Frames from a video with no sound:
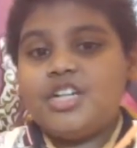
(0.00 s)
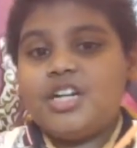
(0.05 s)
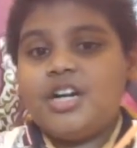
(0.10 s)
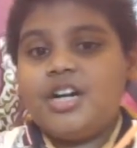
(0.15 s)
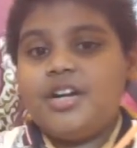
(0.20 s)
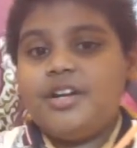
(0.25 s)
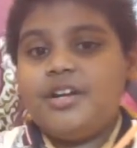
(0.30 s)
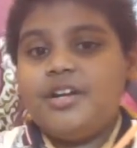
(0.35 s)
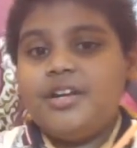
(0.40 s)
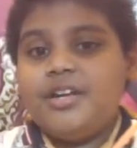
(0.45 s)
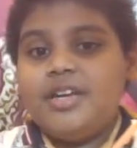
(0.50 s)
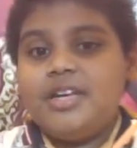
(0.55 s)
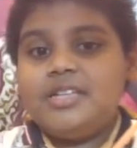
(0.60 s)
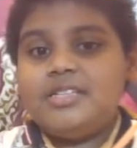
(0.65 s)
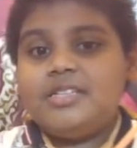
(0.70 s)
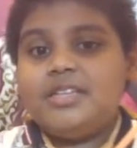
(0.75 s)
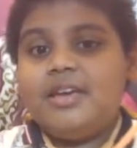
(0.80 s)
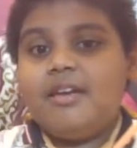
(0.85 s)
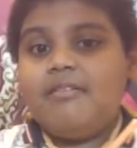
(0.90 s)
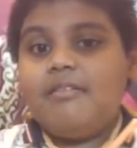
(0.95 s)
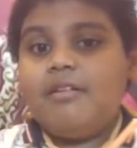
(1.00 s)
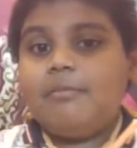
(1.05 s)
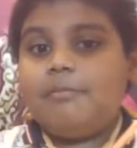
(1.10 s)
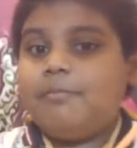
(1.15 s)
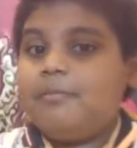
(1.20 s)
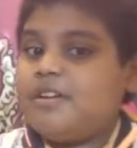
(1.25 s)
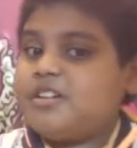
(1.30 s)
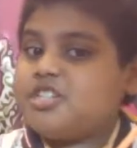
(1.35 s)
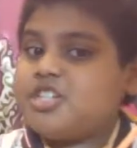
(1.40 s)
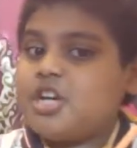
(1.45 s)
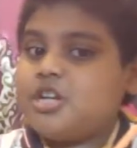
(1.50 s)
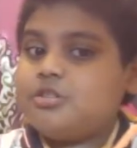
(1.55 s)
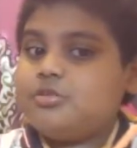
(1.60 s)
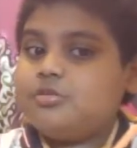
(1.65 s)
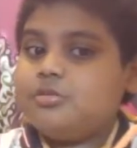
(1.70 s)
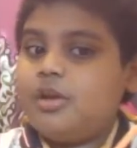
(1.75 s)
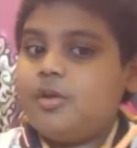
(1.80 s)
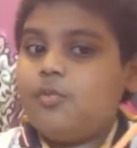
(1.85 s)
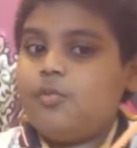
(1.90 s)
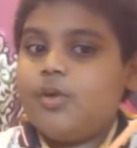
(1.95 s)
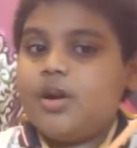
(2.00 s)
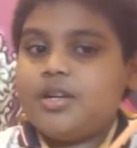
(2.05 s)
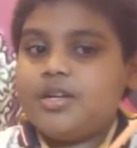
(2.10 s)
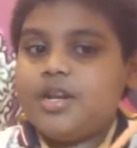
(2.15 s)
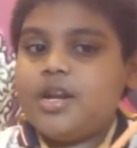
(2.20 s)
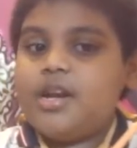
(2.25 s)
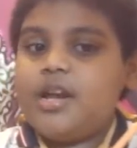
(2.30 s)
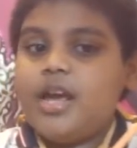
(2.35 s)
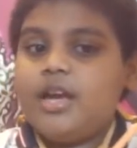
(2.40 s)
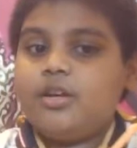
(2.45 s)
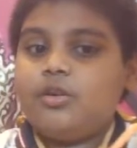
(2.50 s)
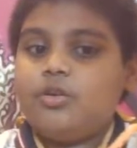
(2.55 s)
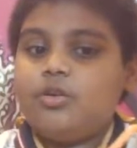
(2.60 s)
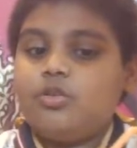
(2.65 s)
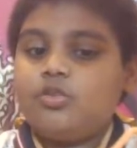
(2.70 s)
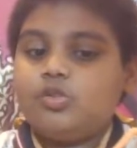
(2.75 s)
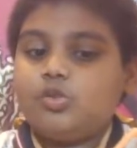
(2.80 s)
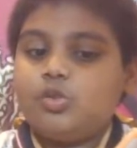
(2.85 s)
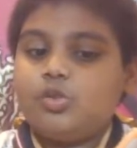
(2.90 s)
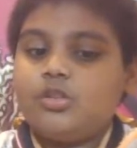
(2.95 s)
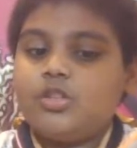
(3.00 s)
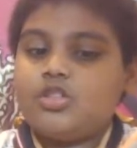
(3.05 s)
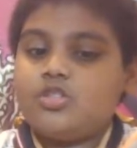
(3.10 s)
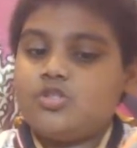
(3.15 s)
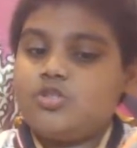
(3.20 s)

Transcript: is giving pressure to the water and goes to the straw.